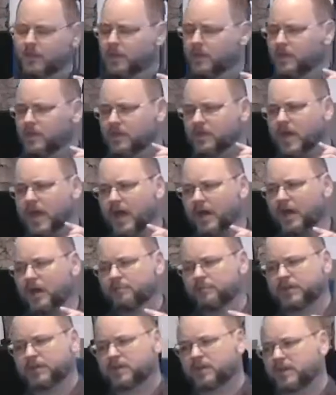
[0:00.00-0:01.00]
He got
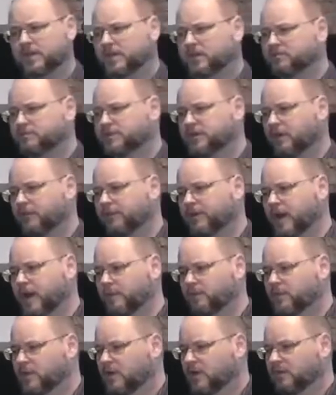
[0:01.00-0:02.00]
up and he cleaned himself
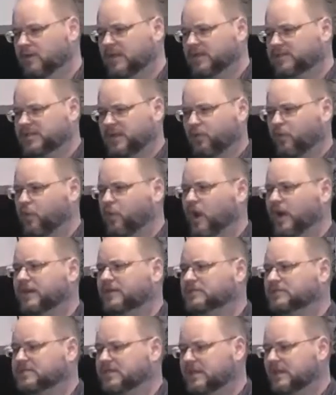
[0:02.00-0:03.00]
up. And they said, What
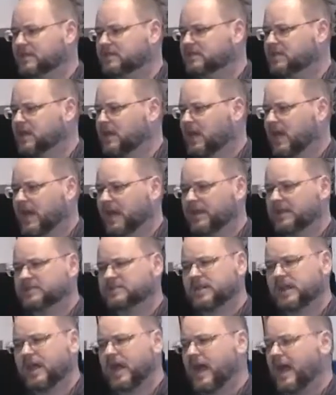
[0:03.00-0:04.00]
is this? And he
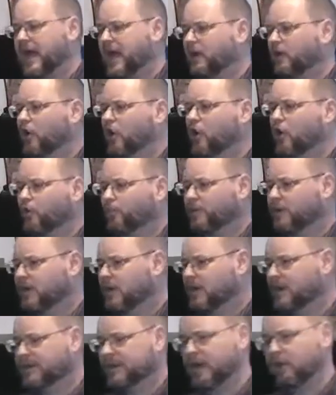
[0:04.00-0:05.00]
said, I had hope
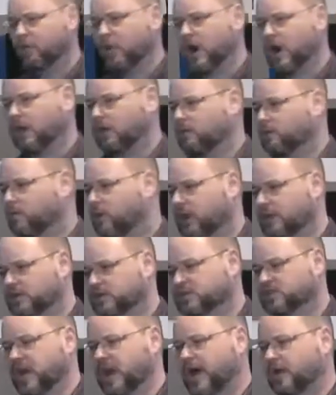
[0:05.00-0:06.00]
that while, while the
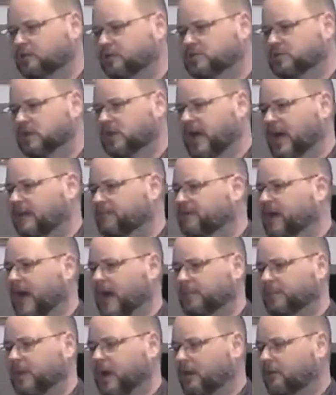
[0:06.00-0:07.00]
child was alive,
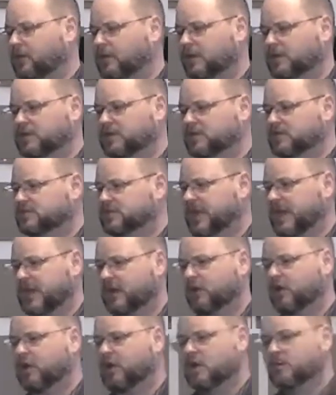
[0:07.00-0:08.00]
God might relent in his
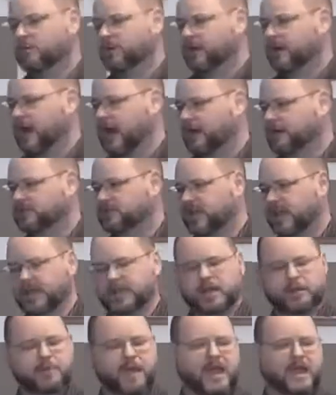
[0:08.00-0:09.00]
anger. But God has
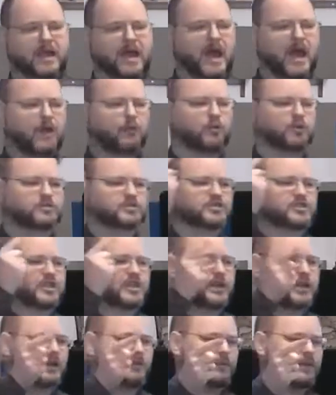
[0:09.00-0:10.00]
taken him, and I will
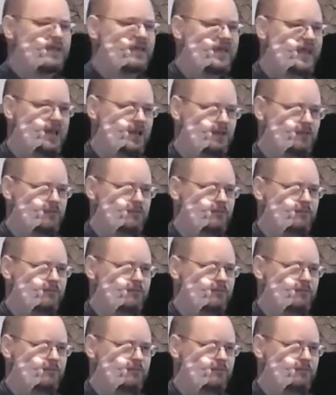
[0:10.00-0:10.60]
see him again.